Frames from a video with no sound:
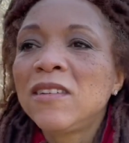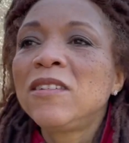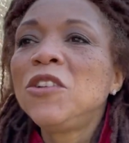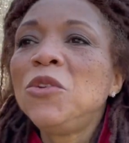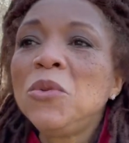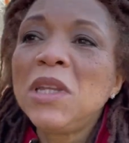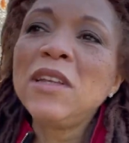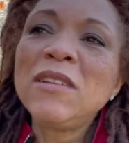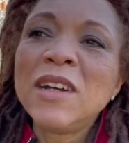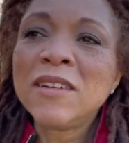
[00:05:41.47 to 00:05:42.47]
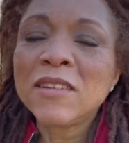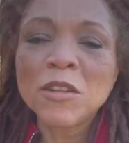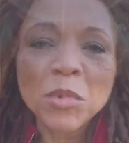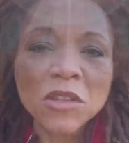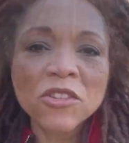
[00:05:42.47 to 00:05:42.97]
Do you need to
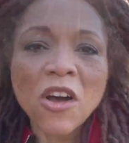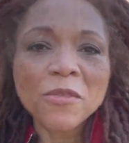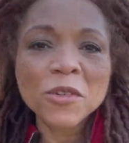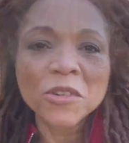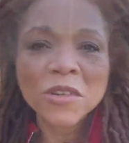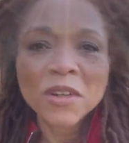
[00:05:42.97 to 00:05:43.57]
be softer?